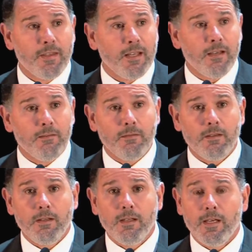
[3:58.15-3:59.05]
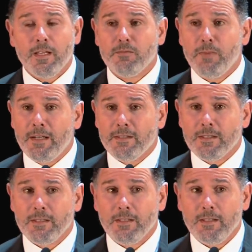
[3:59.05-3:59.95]
the
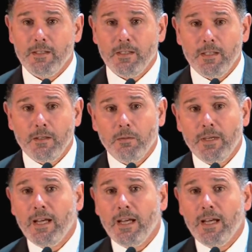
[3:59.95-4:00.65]
experts, we